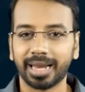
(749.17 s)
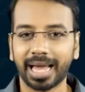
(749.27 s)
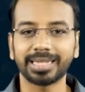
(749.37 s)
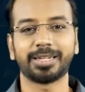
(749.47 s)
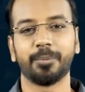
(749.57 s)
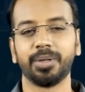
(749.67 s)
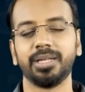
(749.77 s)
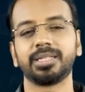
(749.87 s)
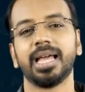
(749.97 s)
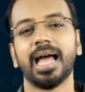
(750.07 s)
the last step
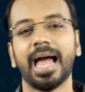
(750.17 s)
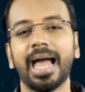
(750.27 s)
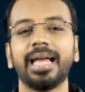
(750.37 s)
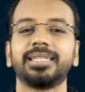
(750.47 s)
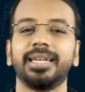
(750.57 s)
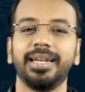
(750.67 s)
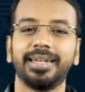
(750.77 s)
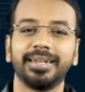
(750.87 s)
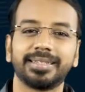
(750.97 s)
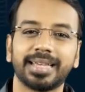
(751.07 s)
is, as an
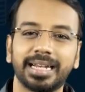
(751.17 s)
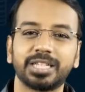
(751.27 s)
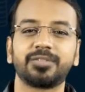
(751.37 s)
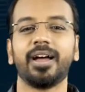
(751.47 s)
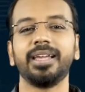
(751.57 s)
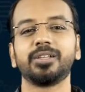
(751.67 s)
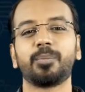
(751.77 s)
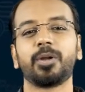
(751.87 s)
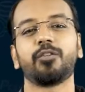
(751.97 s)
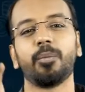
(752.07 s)
entity satisfies a
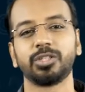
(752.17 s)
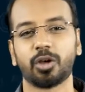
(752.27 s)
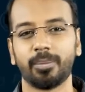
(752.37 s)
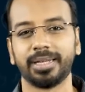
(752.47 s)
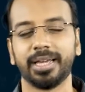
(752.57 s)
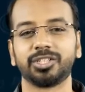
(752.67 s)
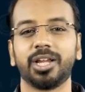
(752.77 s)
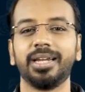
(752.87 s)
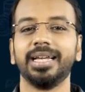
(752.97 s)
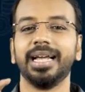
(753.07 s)
performance
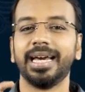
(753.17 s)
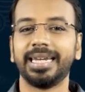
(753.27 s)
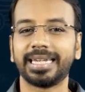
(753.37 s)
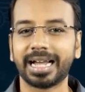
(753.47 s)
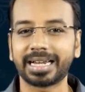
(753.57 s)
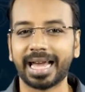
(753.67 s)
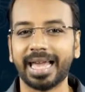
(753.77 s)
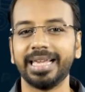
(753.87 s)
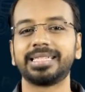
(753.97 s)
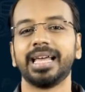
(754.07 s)
obligation,
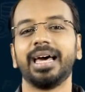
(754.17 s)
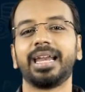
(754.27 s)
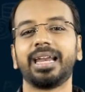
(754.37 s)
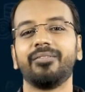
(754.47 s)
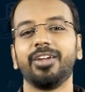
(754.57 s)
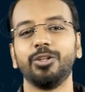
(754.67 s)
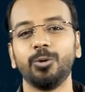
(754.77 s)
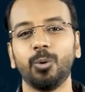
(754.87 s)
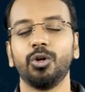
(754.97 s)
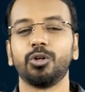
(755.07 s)
recognize
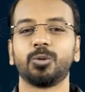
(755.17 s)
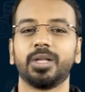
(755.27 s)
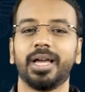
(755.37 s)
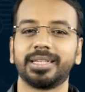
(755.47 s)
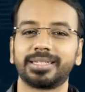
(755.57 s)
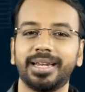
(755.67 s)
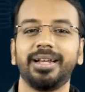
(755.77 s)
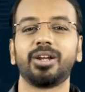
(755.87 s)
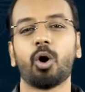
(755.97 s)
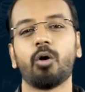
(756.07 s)
revenue to the
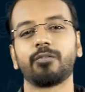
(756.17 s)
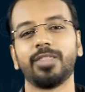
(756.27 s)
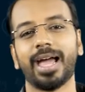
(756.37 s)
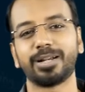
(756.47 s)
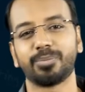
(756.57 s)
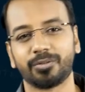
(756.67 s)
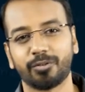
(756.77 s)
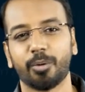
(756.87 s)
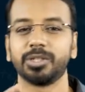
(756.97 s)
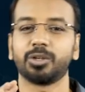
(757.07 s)
extent of that
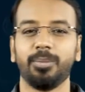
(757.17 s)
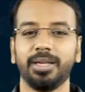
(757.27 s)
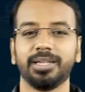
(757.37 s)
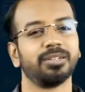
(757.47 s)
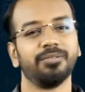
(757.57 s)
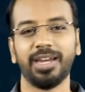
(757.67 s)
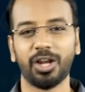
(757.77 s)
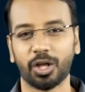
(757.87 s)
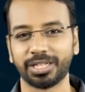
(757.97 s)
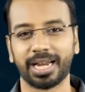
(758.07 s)
performance obligation. Very
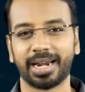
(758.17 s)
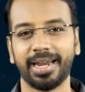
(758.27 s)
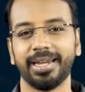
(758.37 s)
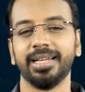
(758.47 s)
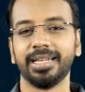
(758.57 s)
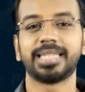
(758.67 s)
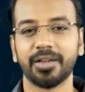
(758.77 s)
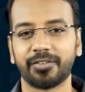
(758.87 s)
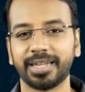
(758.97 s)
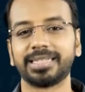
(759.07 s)
logical, right?
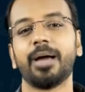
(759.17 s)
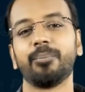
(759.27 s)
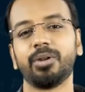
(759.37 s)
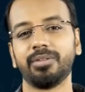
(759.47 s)
Say for example,